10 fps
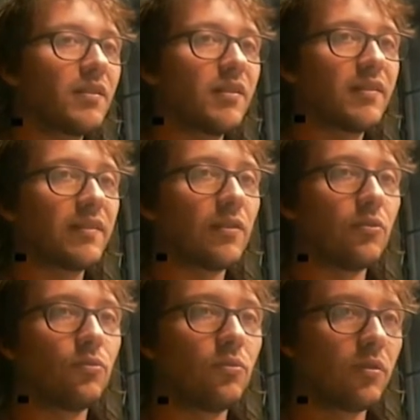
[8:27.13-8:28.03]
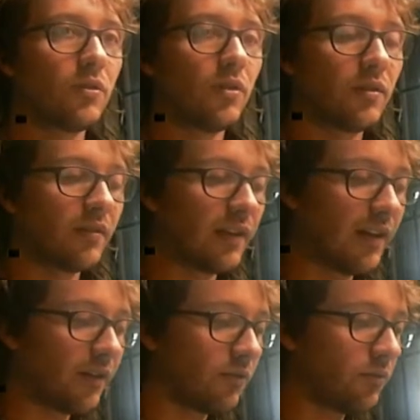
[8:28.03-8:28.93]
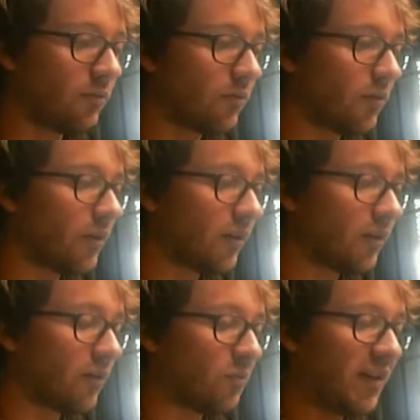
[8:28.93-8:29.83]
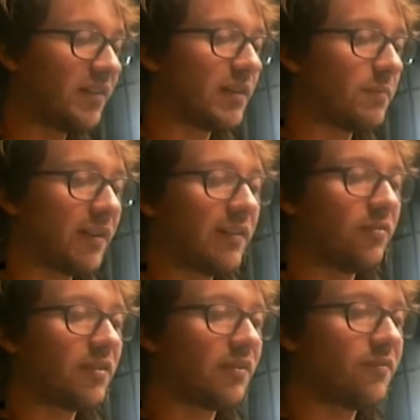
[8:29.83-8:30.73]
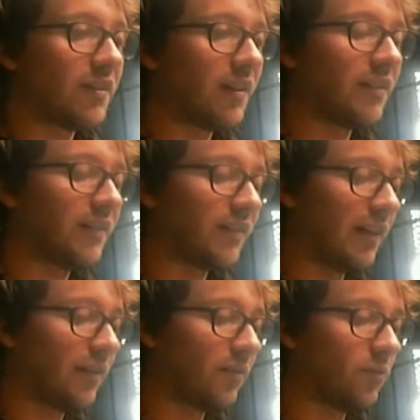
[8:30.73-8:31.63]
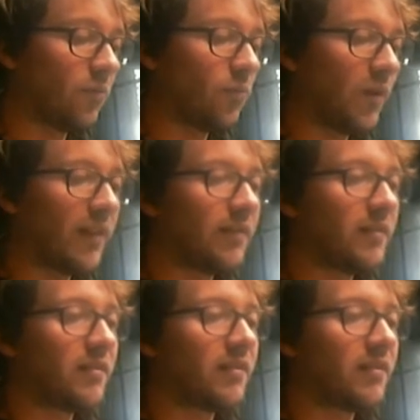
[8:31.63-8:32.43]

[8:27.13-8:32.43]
So now the way that the mixer is configured is that one